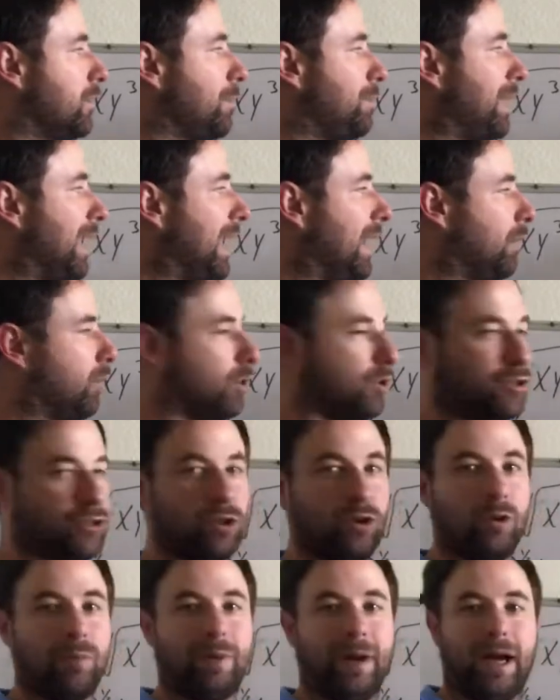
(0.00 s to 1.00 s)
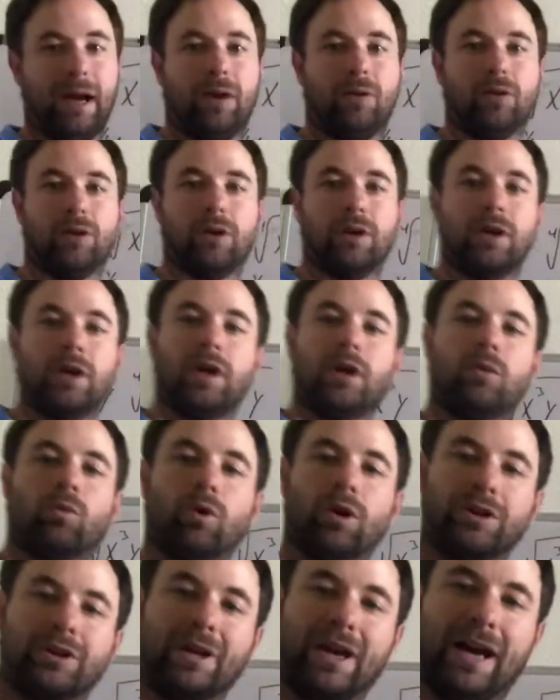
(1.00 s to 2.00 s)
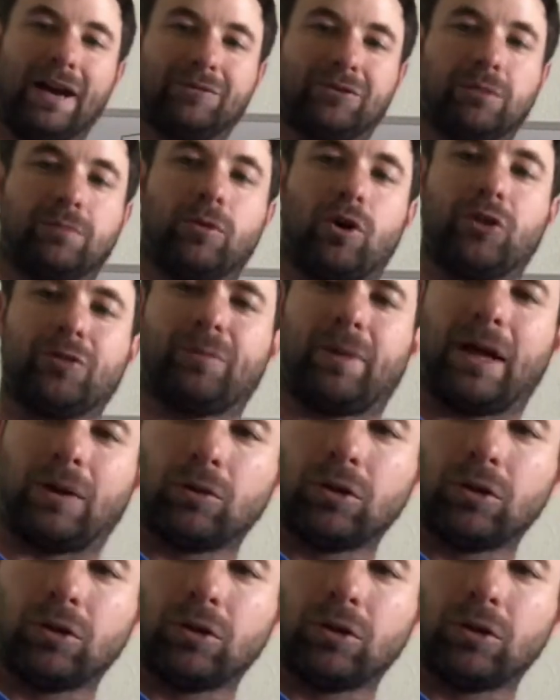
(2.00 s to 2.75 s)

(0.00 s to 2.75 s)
the power to a power where you have to multiply.